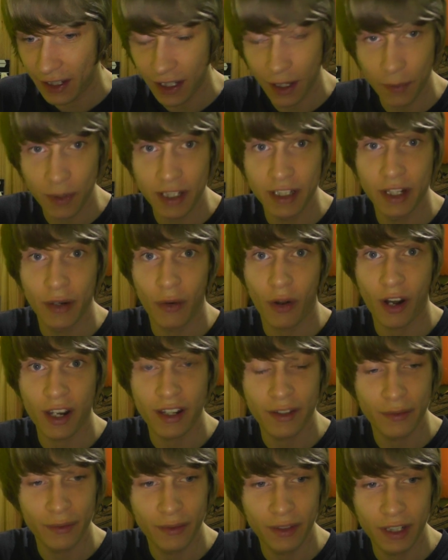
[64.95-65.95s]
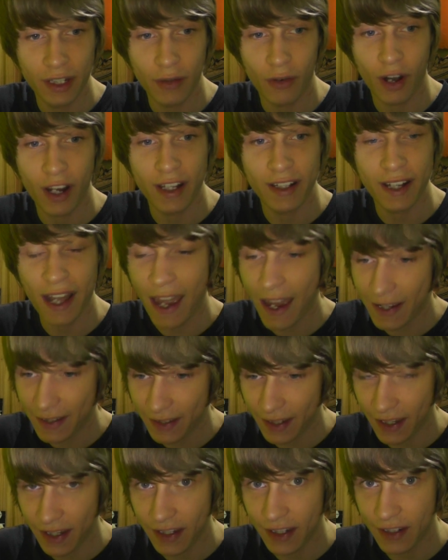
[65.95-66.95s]
I mean, you're writing
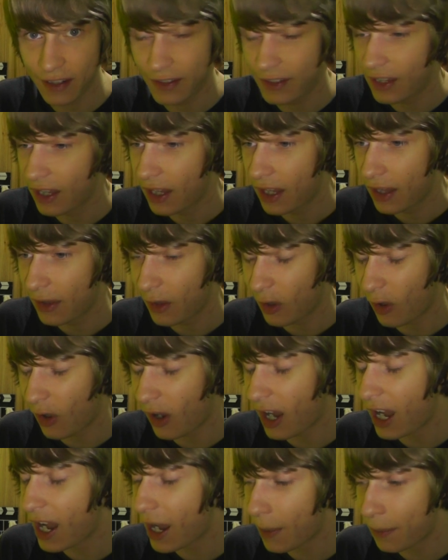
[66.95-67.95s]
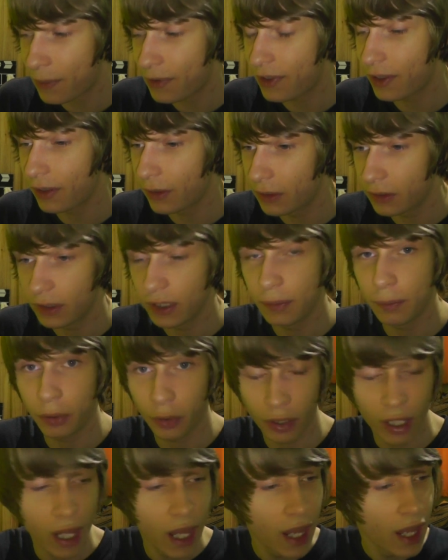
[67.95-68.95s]
essays that are absolutely
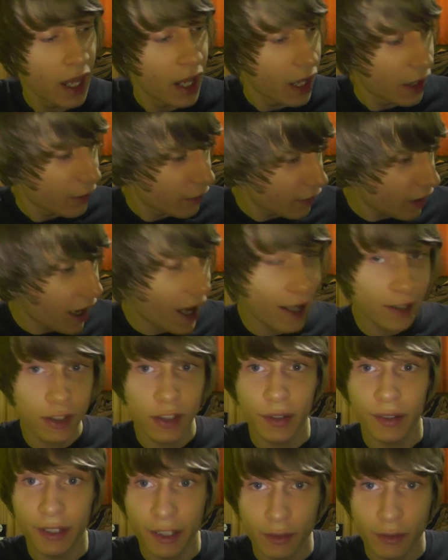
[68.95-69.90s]
utter